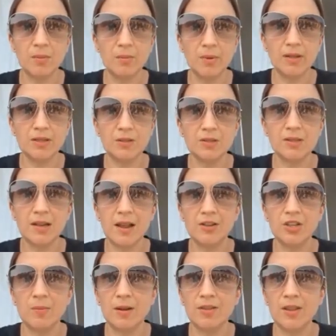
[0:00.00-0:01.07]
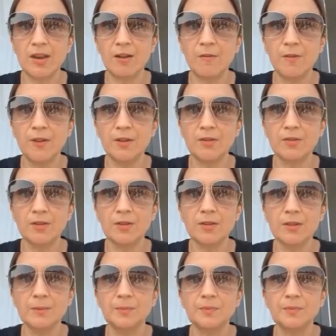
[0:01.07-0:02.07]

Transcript: emits this electromagnetic fields.